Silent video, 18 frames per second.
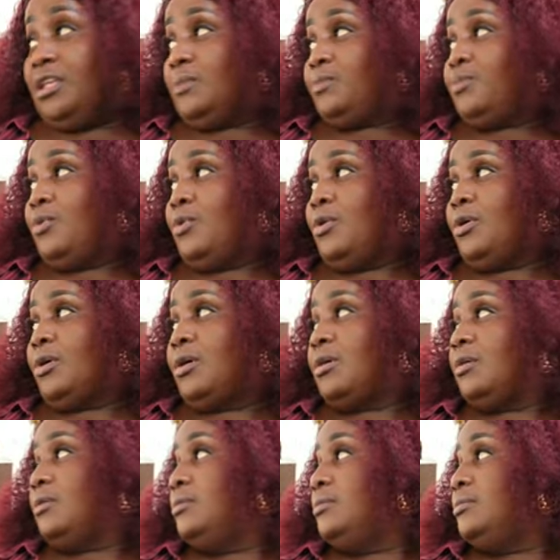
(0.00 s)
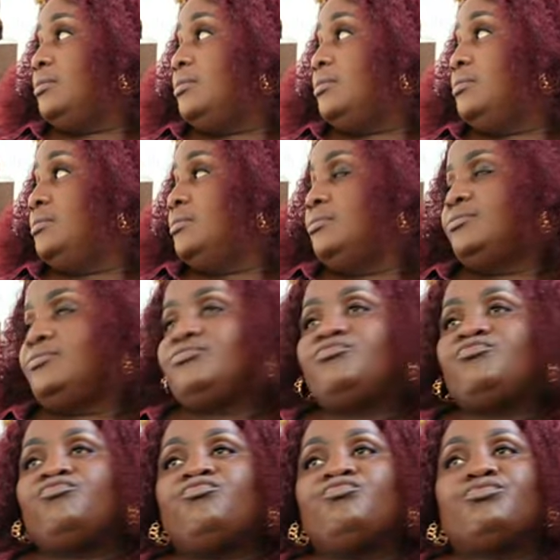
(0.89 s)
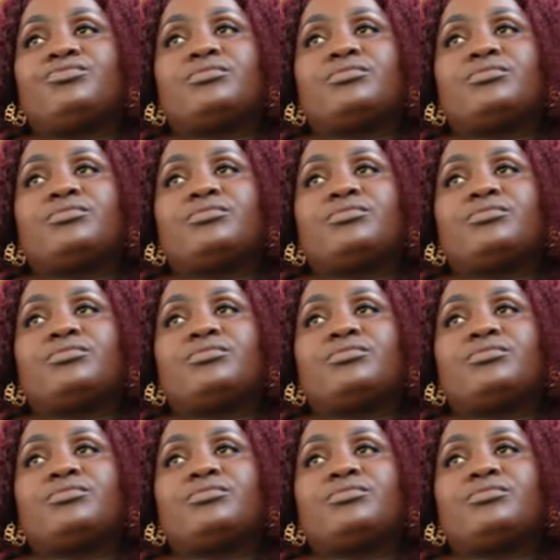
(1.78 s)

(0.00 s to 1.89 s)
not eat none because I not eat pork.